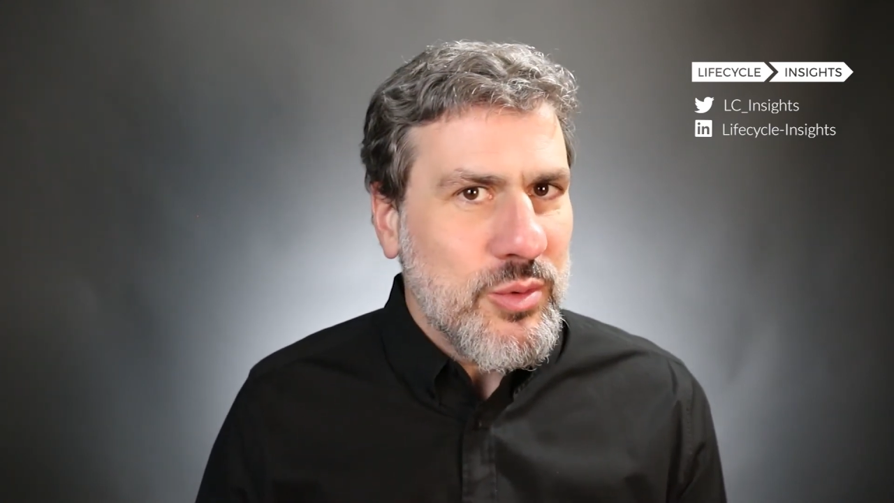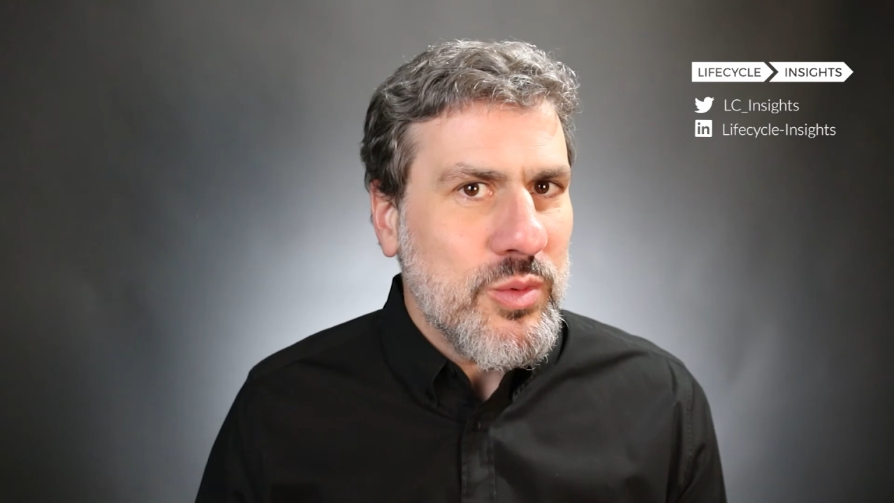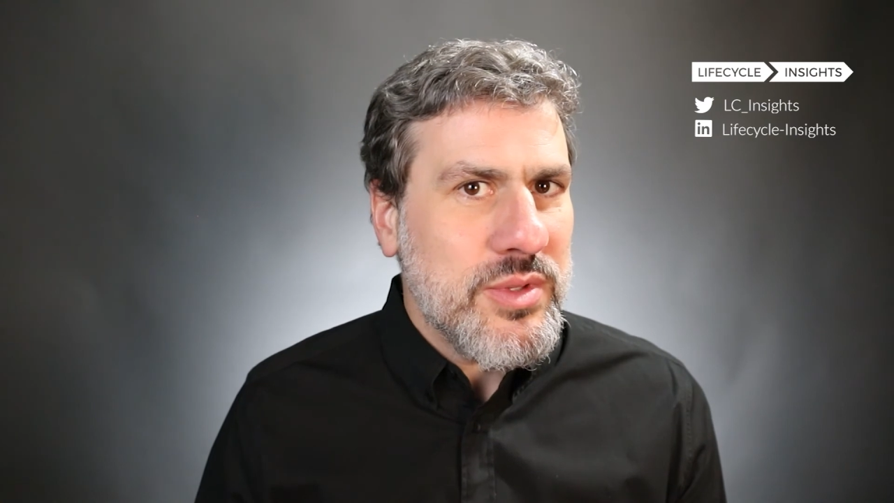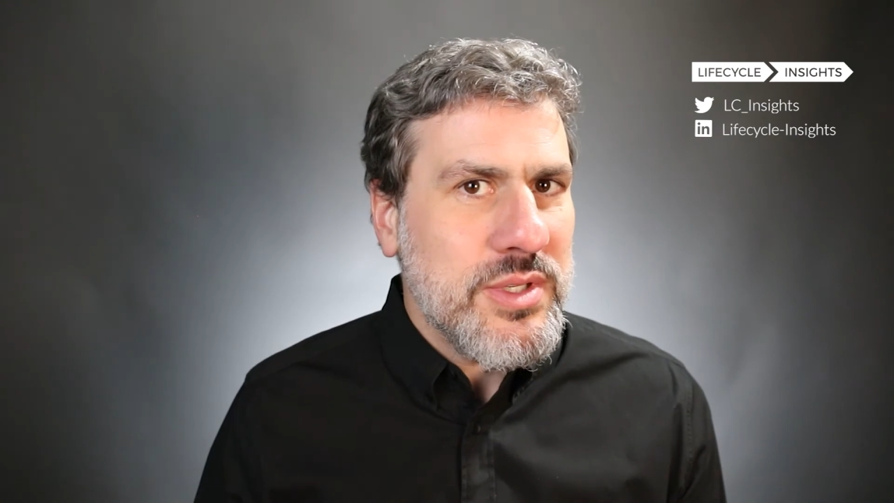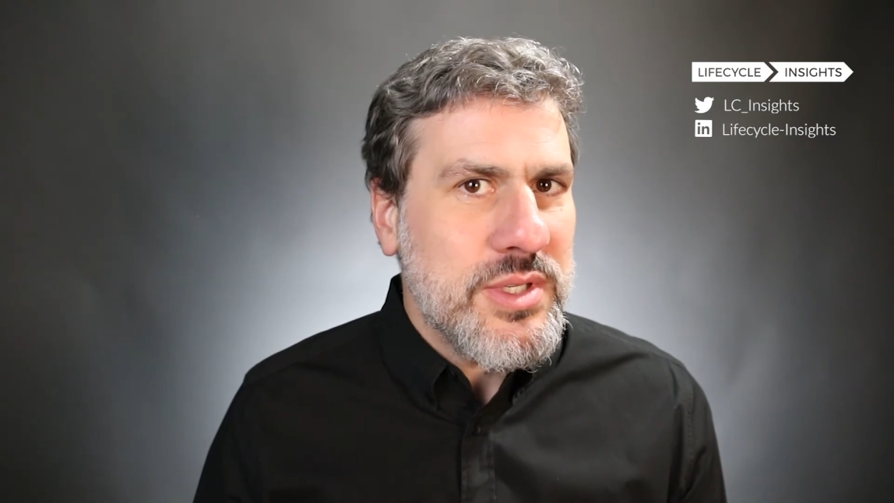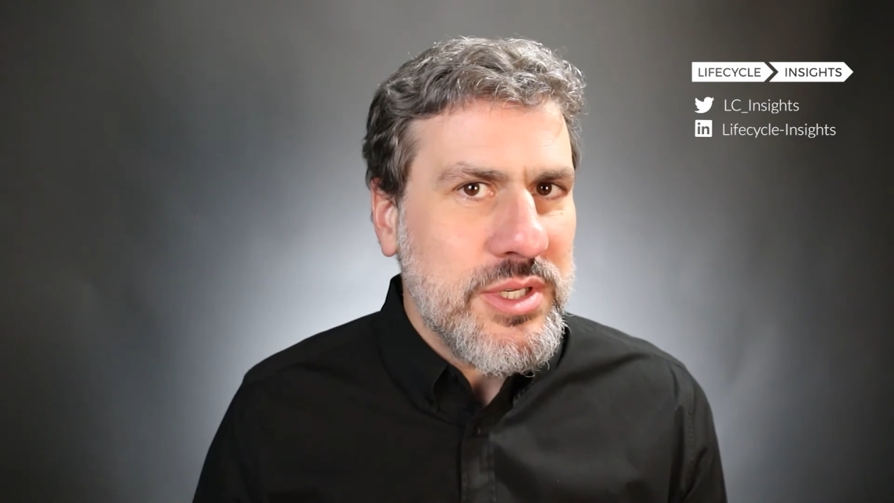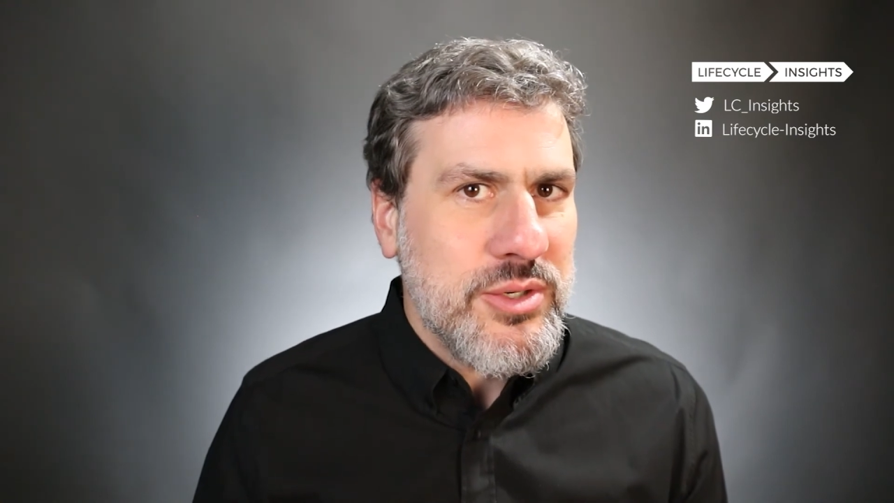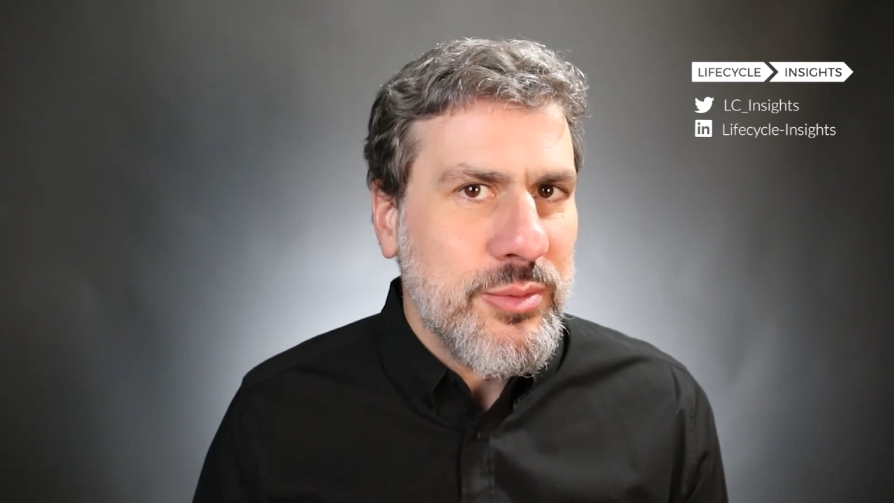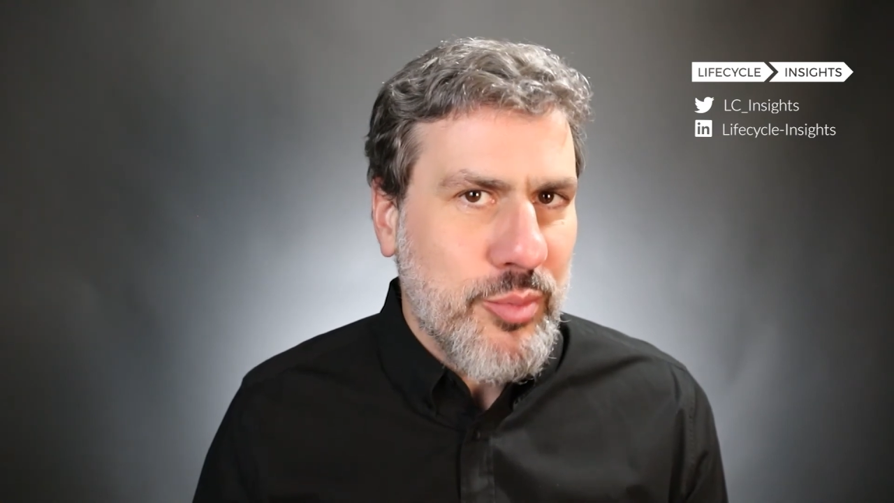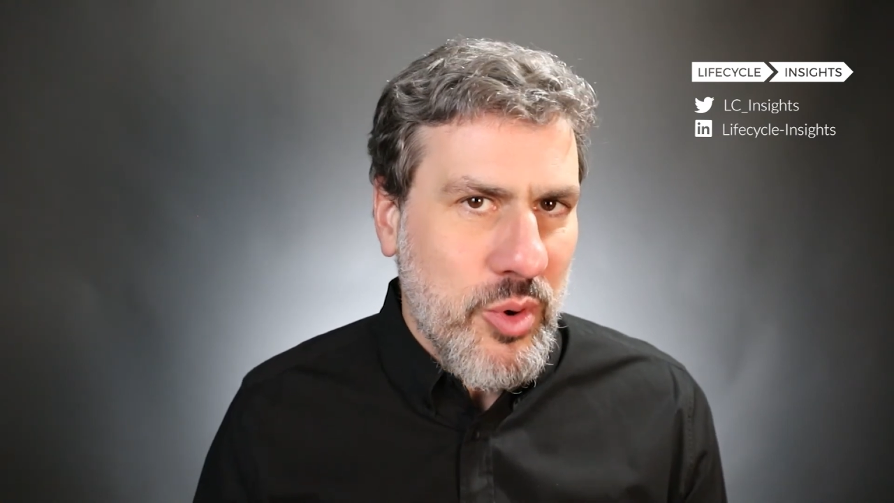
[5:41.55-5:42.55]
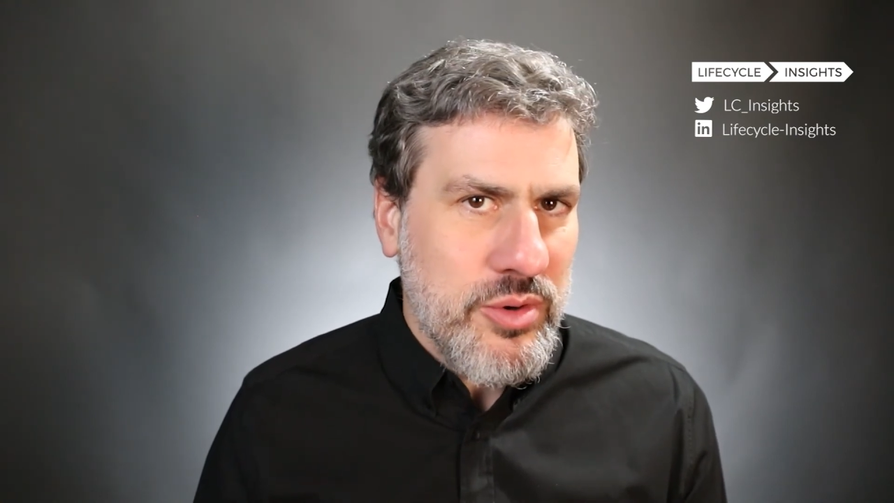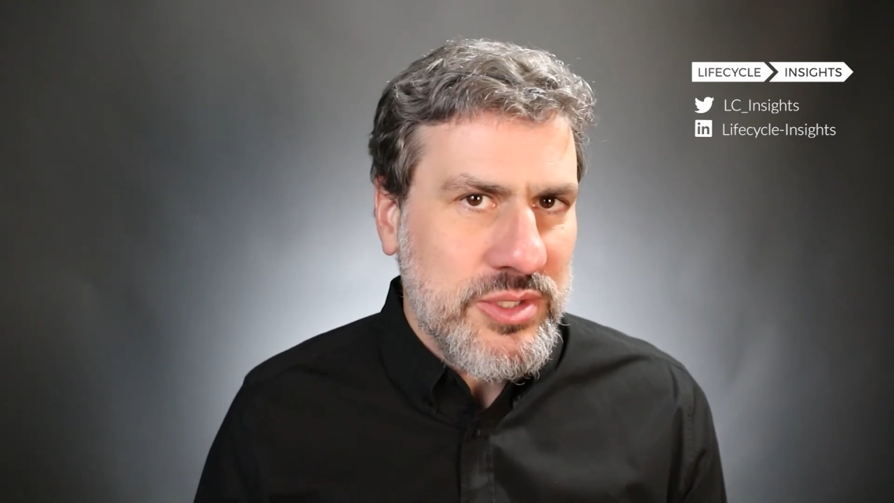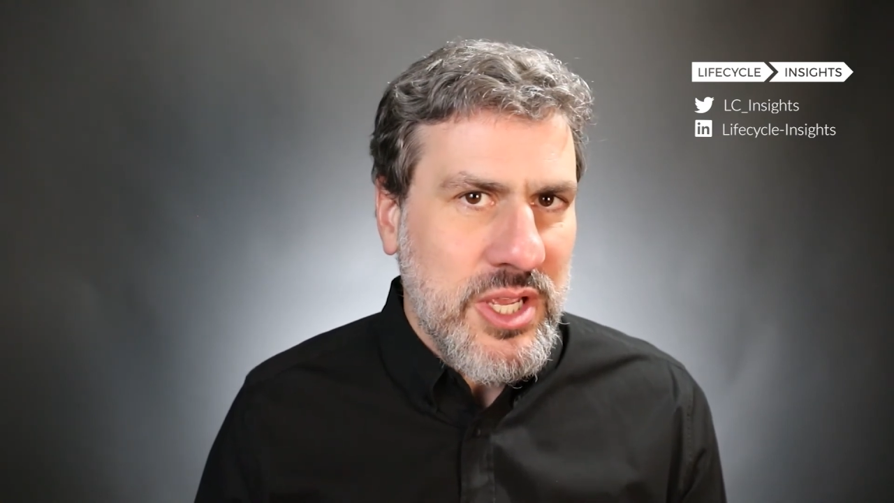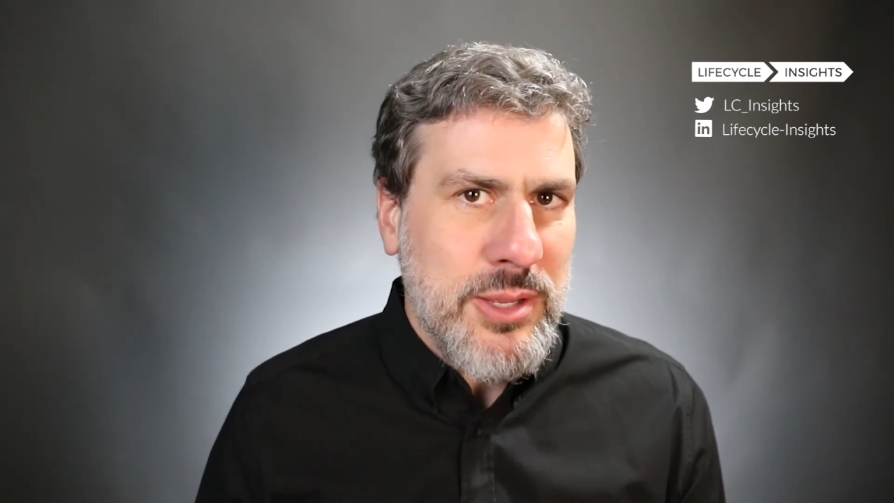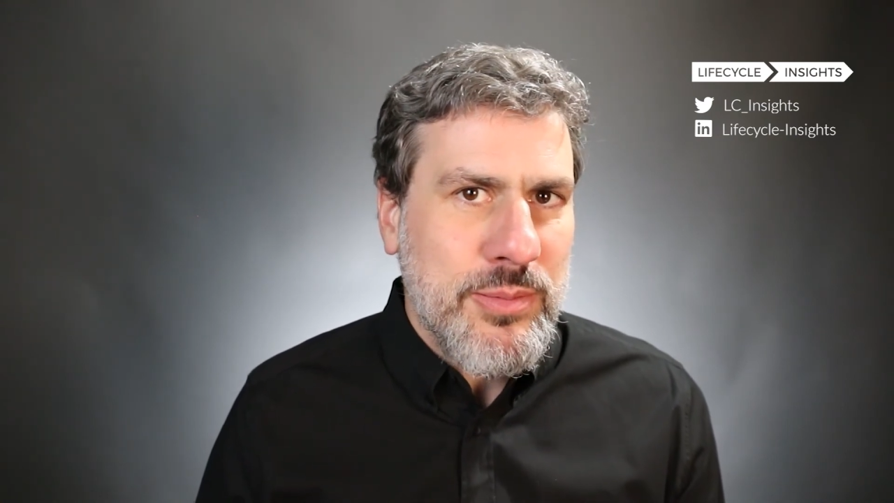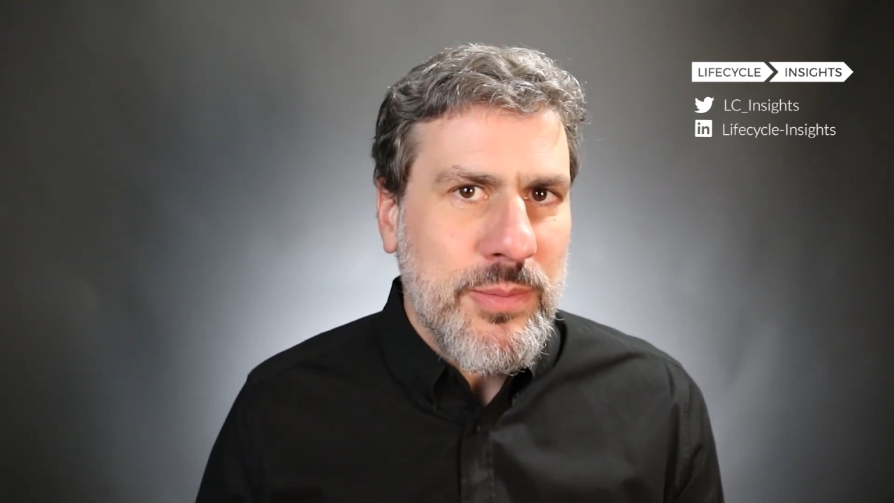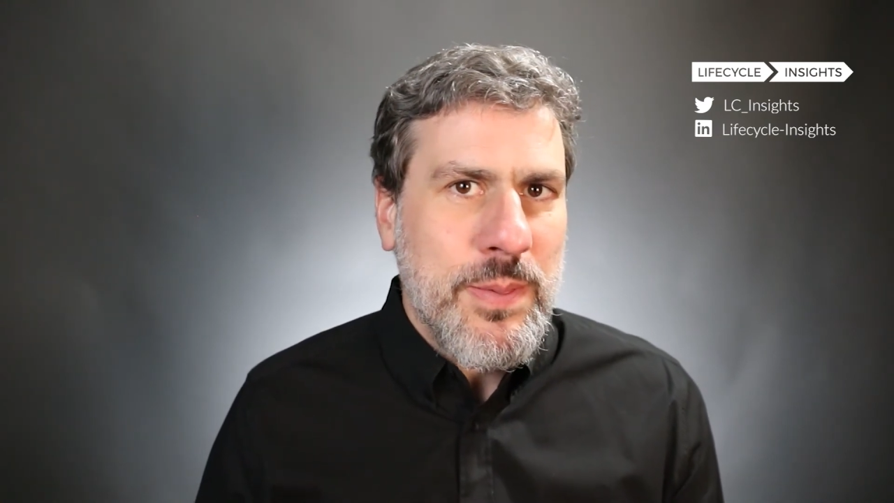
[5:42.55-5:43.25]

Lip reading: with the digital prototype.